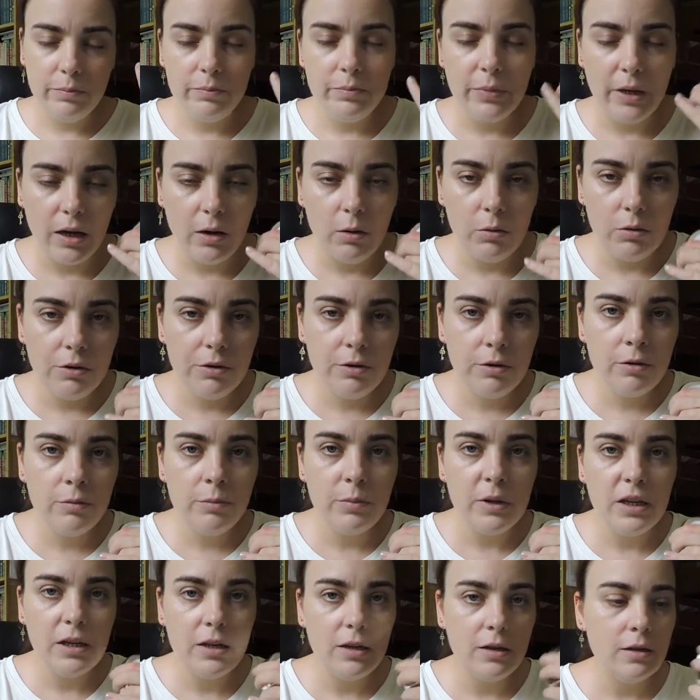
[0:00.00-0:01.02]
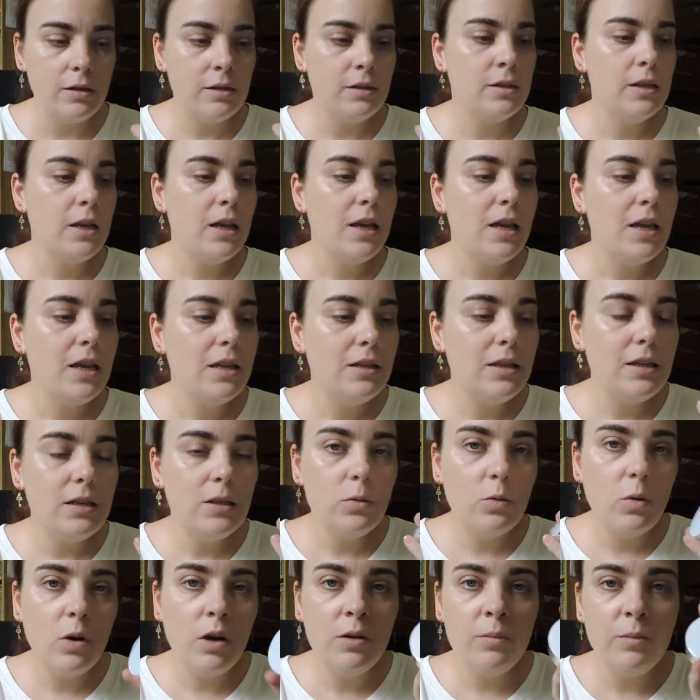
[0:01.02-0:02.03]
powder, because
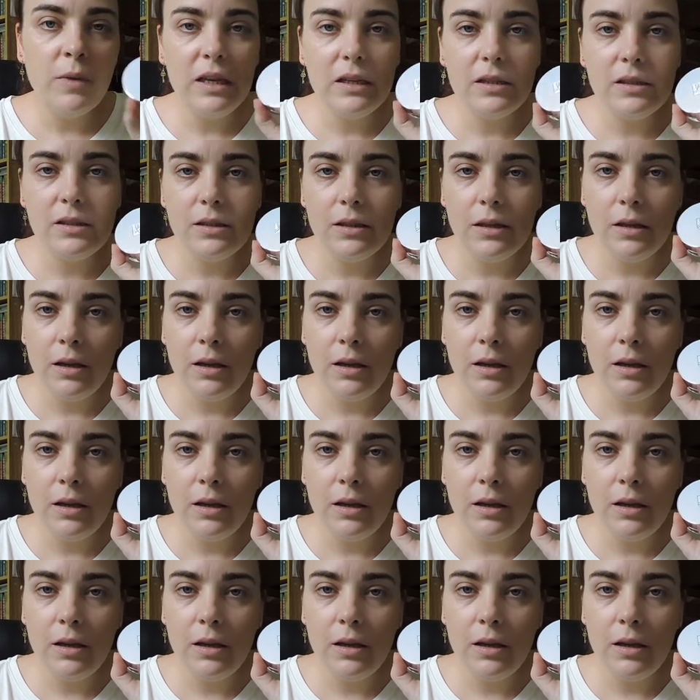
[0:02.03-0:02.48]
this one makes